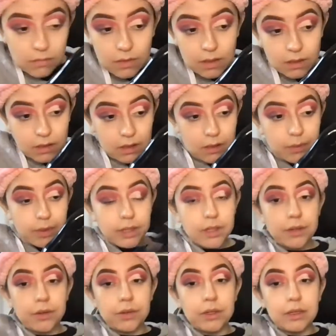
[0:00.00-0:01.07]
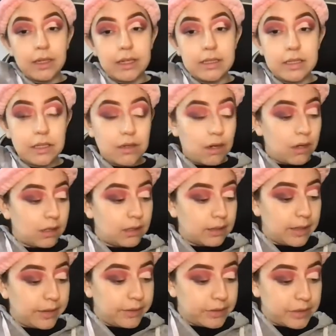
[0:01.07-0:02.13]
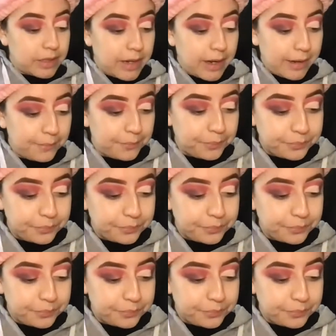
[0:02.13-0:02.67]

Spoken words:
I think we're gonna go to Lazy Dog later today.